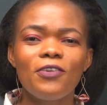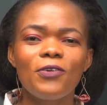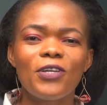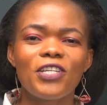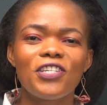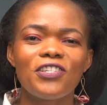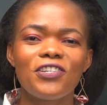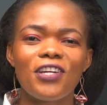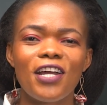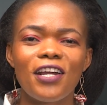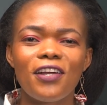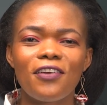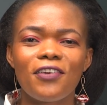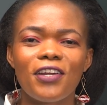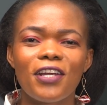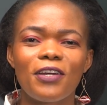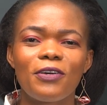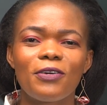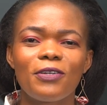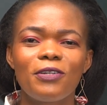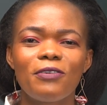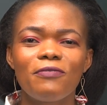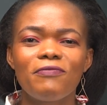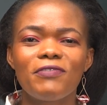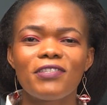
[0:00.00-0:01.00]
your track
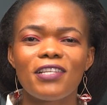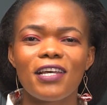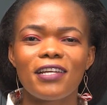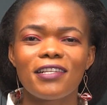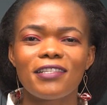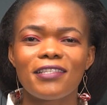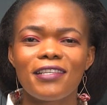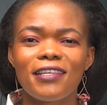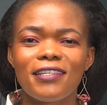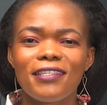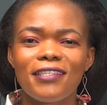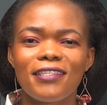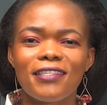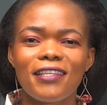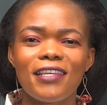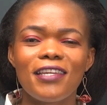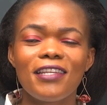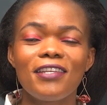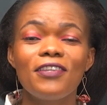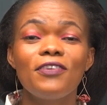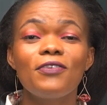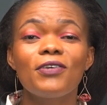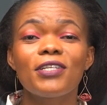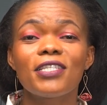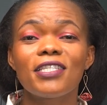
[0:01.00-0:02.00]
record of success
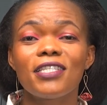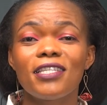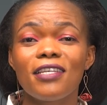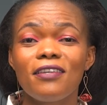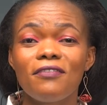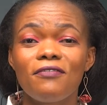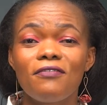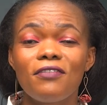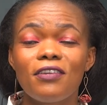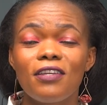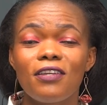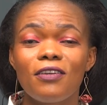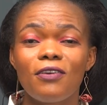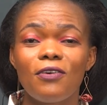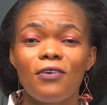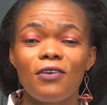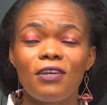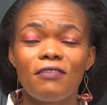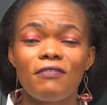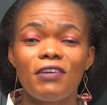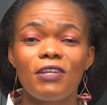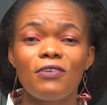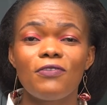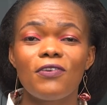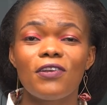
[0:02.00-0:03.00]
in your CV or
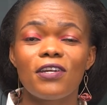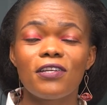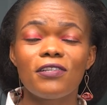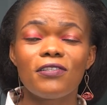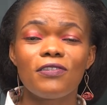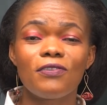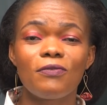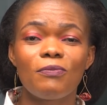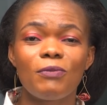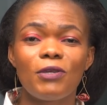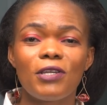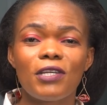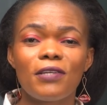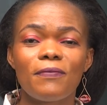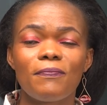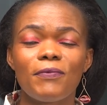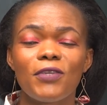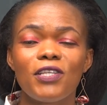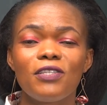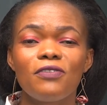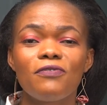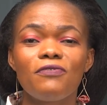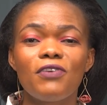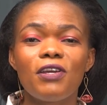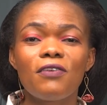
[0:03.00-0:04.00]
even your resume
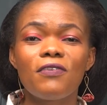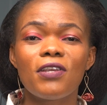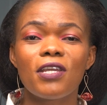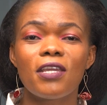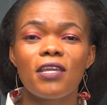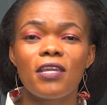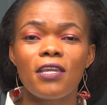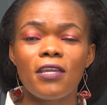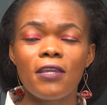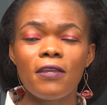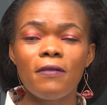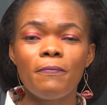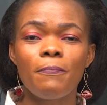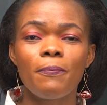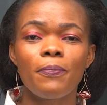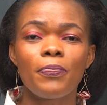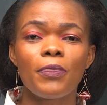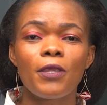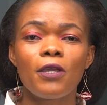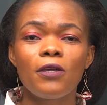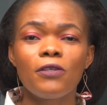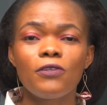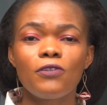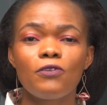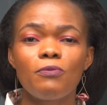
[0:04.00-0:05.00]
is very key
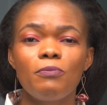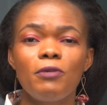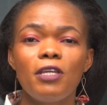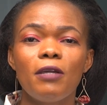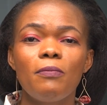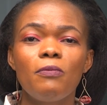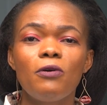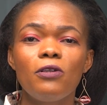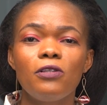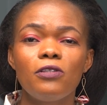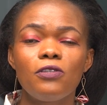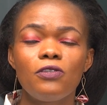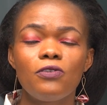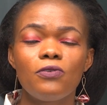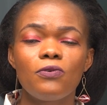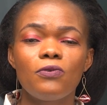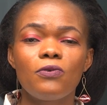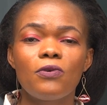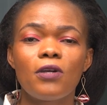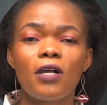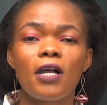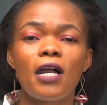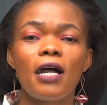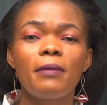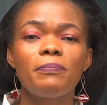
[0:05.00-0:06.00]
to be able to
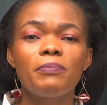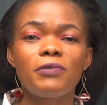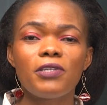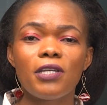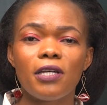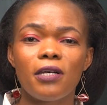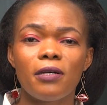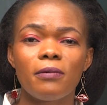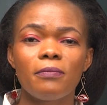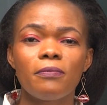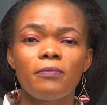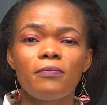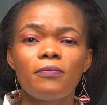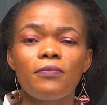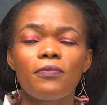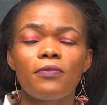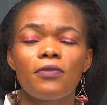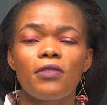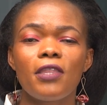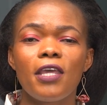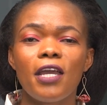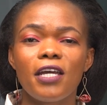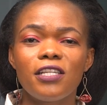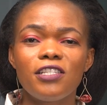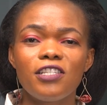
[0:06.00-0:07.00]
capture
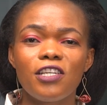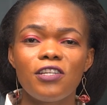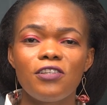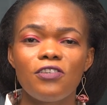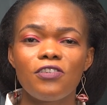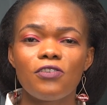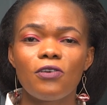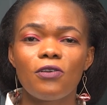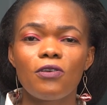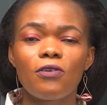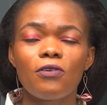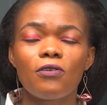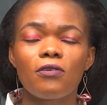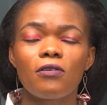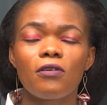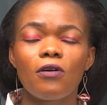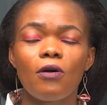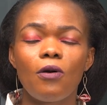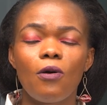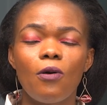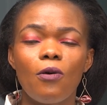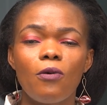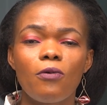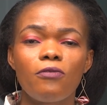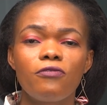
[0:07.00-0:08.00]
the attention
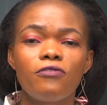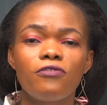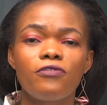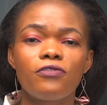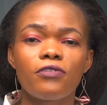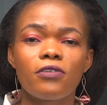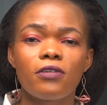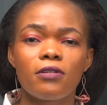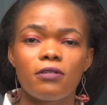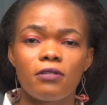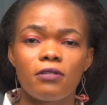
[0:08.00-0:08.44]
of